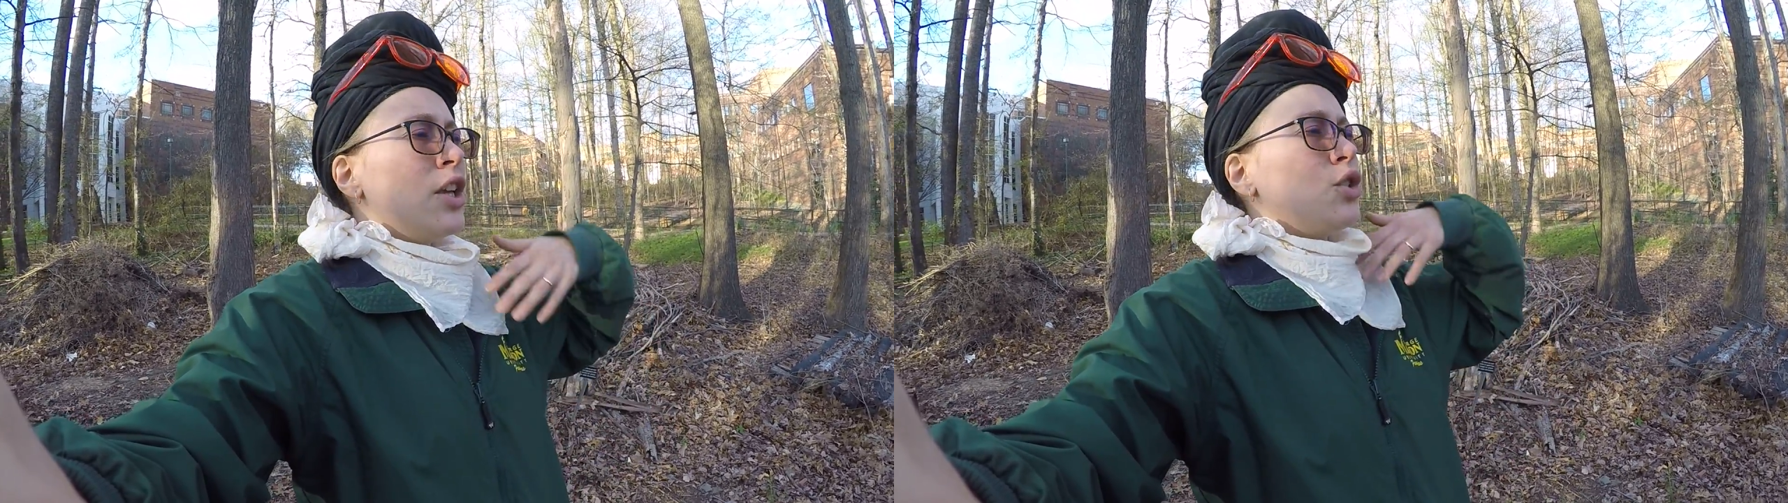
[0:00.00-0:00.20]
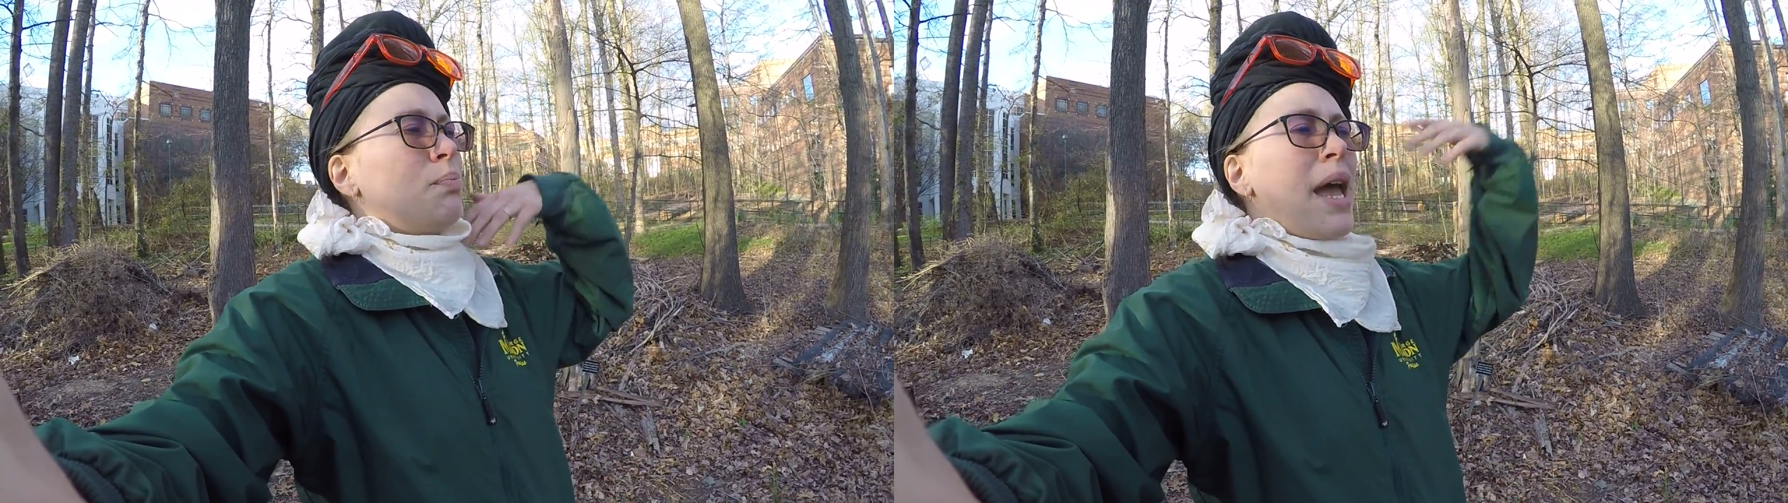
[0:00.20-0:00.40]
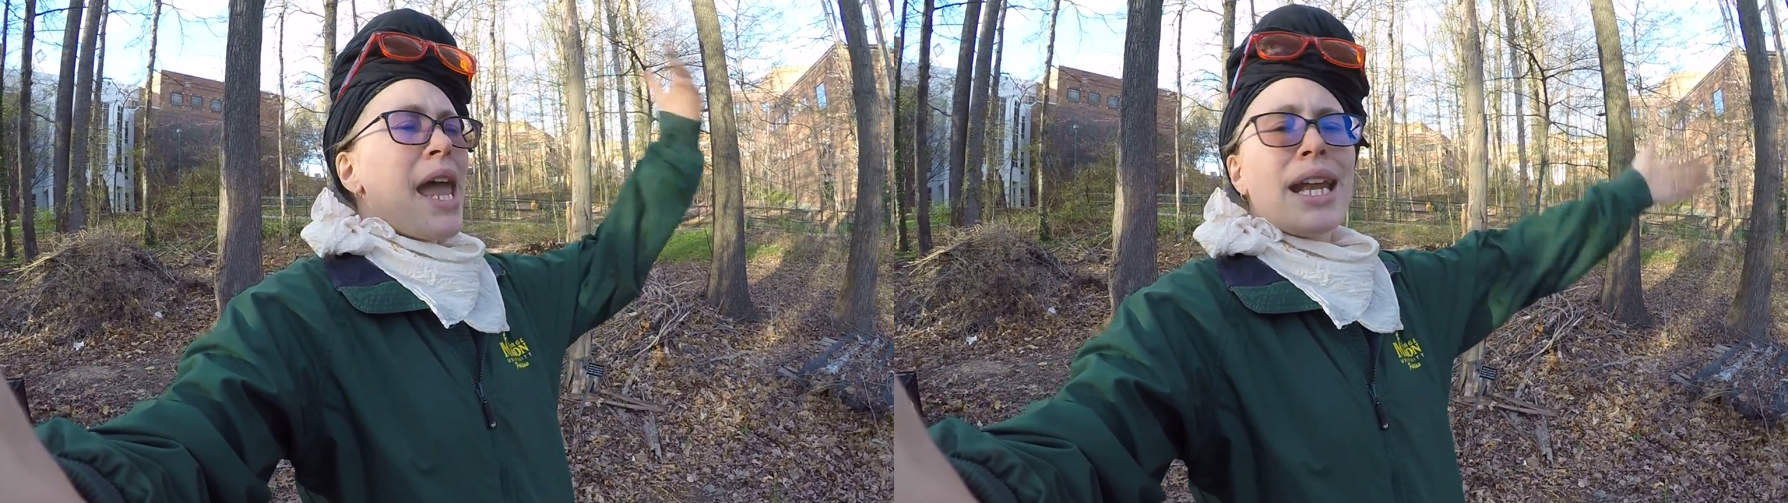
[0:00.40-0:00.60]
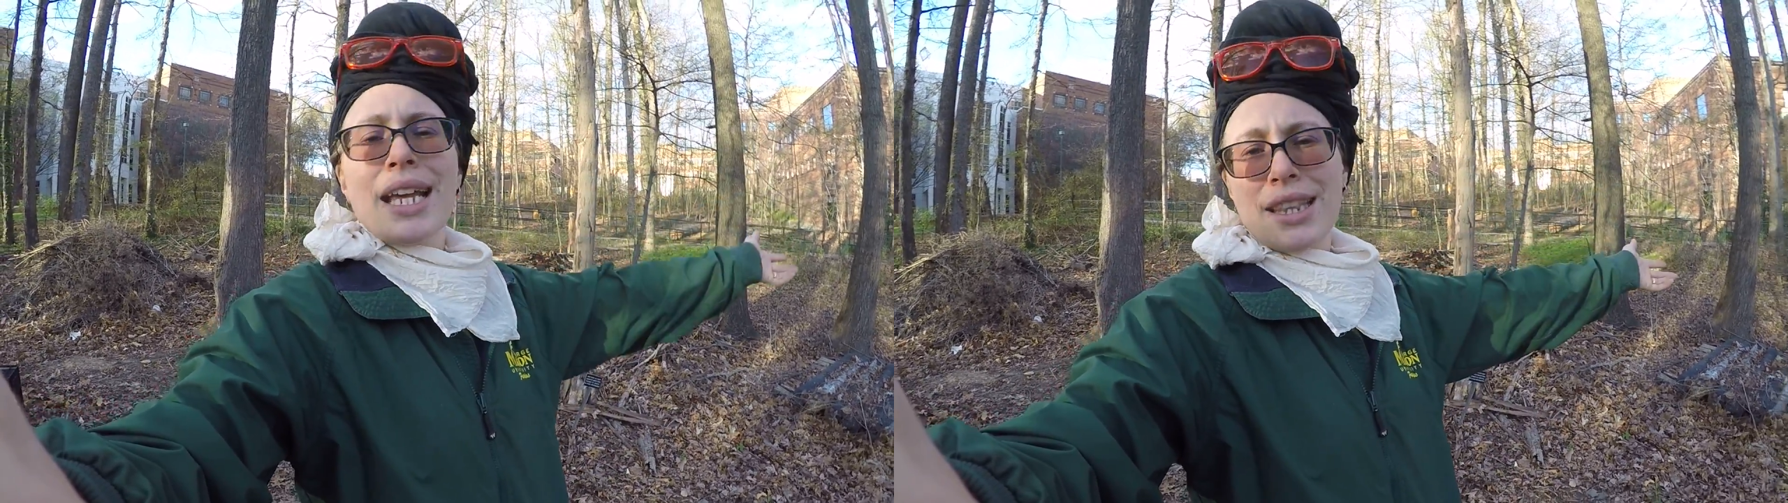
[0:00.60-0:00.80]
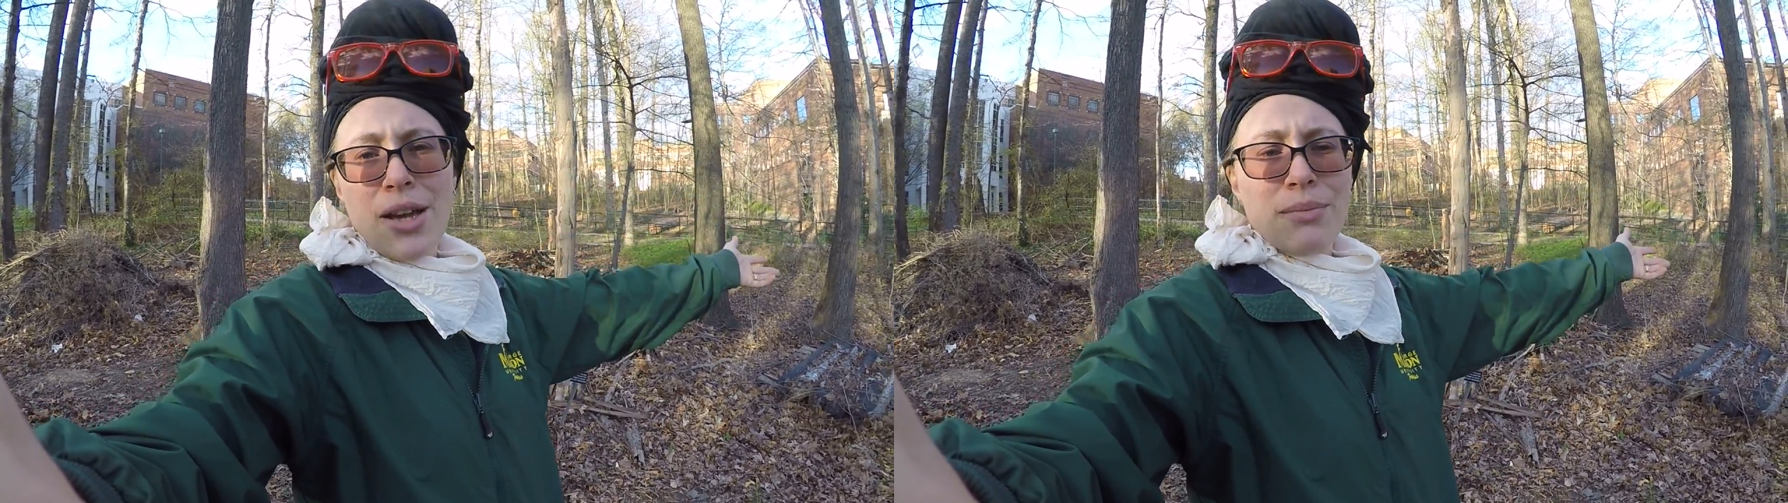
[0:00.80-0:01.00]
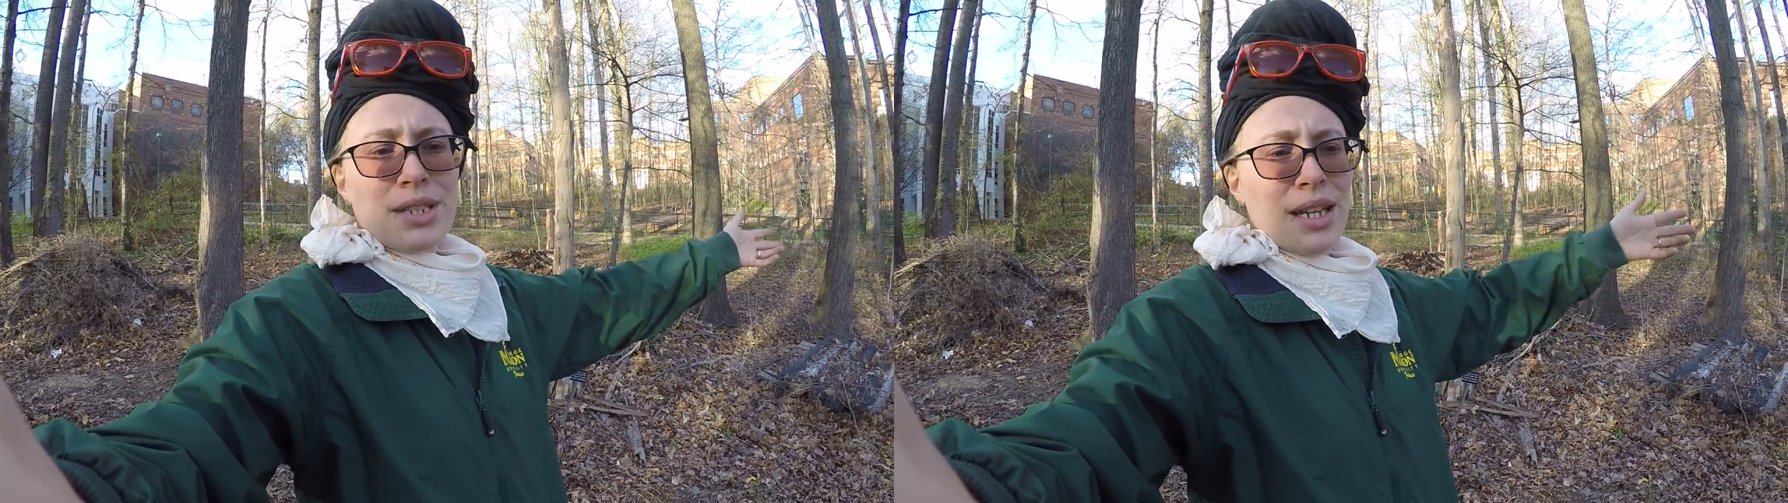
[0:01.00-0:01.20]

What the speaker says: You pay to get them